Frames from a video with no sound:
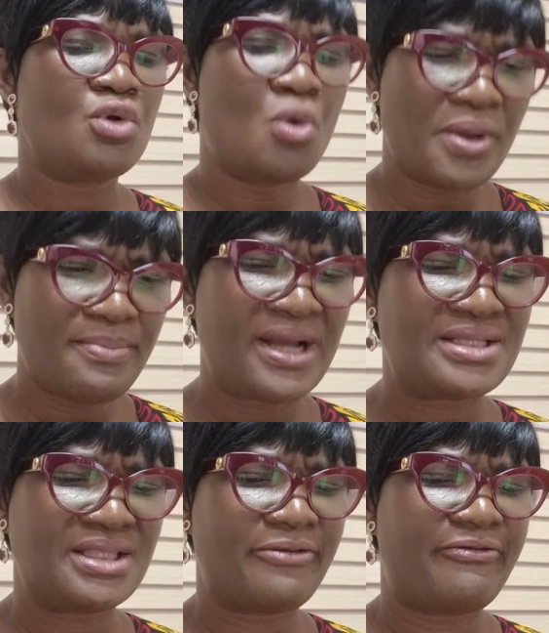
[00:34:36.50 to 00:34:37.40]
Going
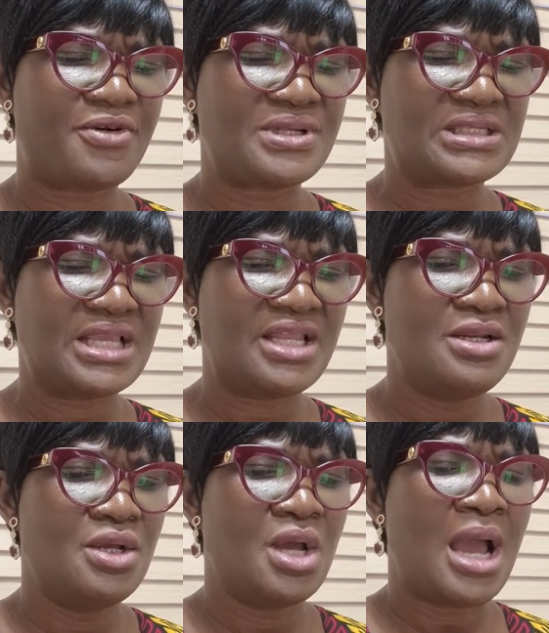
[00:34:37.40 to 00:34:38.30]
back to the first
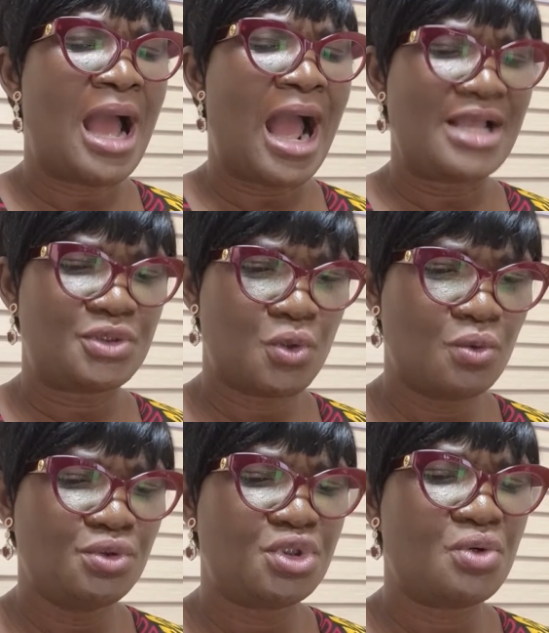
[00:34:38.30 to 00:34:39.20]
thing, I
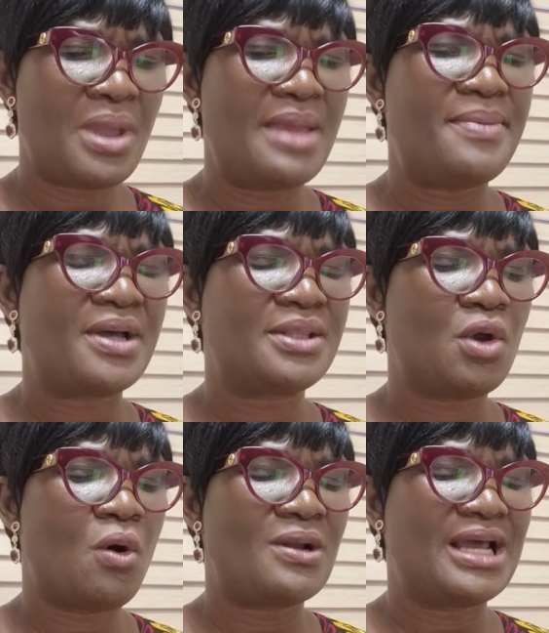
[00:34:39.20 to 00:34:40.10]
told you about
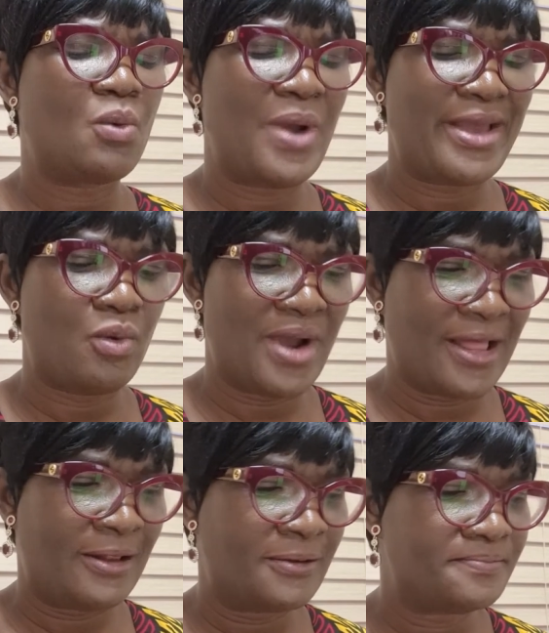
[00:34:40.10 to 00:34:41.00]
the unaware
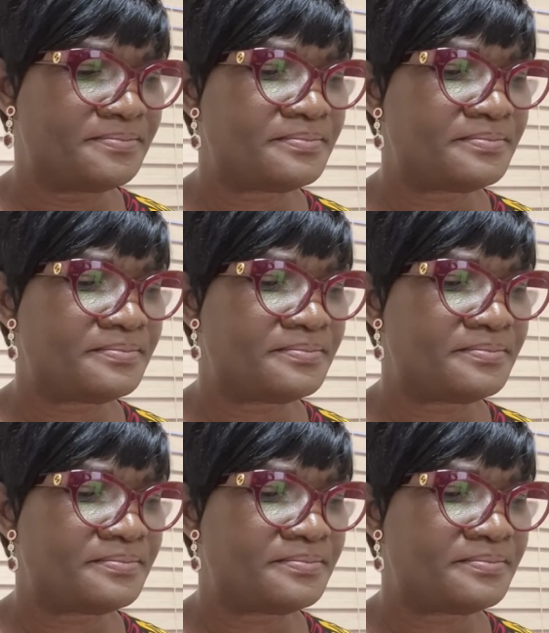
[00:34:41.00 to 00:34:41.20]
well.